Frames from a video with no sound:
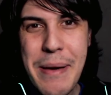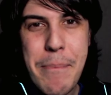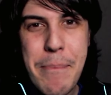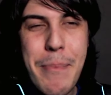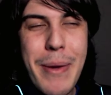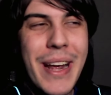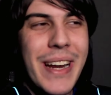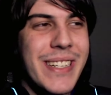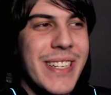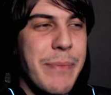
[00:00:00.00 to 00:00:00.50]

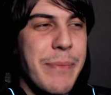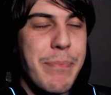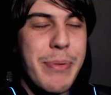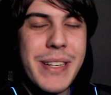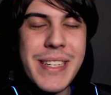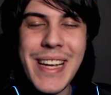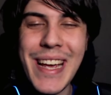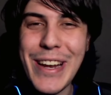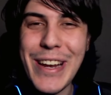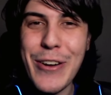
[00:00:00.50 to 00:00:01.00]
Meat and
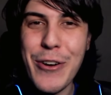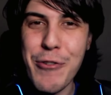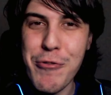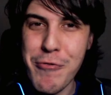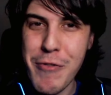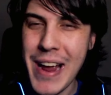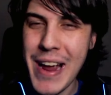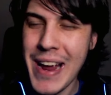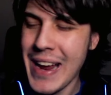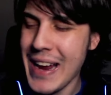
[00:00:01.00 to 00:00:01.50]
potato
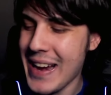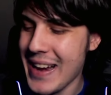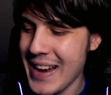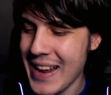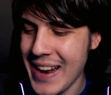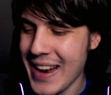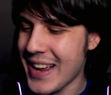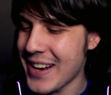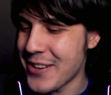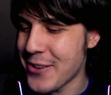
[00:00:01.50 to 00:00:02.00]
rain,
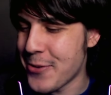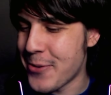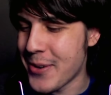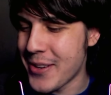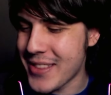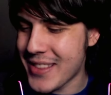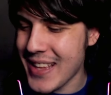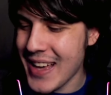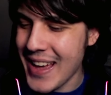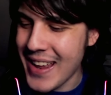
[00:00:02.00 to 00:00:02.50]
and I don't
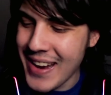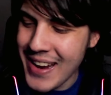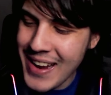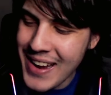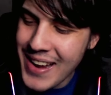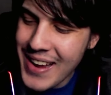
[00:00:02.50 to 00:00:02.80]
want that.